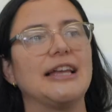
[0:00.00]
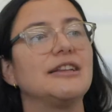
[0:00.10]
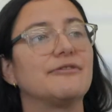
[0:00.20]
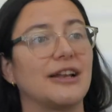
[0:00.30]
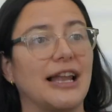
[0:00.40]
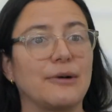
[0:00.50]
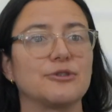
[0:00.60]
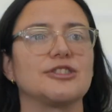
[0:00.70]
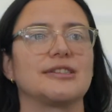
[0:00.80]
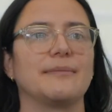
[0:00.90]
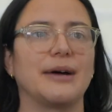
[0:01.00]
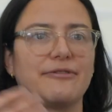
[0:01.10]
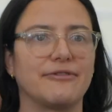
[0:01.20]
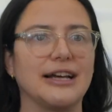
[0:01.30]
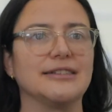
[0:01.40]
in different languages that my
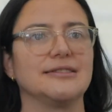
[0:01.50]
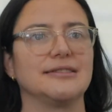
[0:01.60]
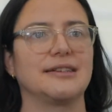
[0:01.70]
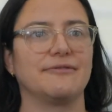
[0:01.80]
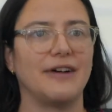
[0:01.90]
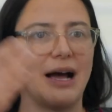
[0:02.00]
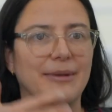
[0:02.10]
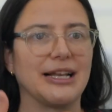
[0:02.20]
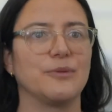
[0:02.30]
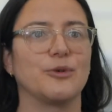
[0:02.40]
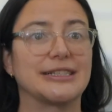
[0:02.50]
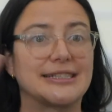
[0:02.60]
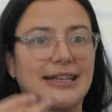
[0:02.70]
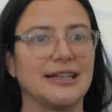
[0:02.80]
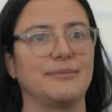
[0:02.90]
friends and family were
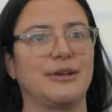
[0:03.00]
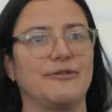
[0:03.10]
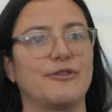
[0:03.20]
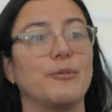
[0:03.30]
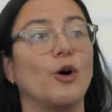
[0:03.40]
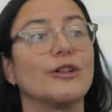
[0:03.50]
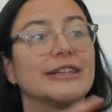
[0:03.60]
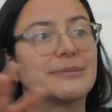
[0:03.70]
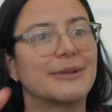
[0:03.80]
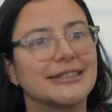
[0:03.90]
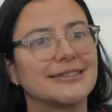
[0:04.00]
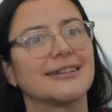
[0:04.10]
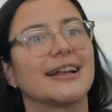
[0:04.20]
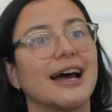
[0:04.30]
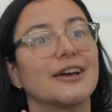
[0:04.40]
sending me from all these places
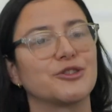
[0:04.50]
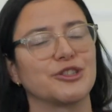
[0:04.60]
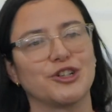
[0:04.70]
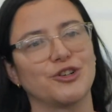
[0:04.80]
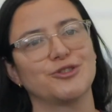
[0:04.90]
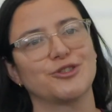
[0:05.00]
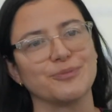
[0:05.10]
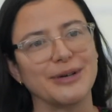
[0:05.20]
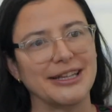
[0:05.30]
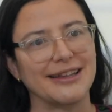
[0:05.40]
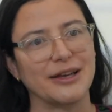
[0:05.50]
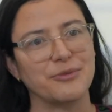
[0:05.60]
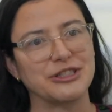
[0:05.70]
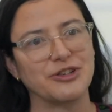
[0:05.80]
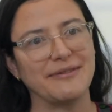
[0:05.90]
that I couldn't go to, but that they
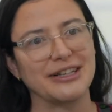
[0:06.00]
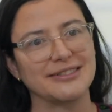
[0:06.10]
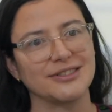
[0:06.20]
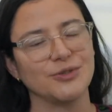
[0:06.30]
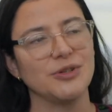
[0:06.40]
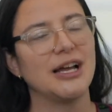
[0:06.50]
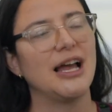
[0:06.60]
were traveling to.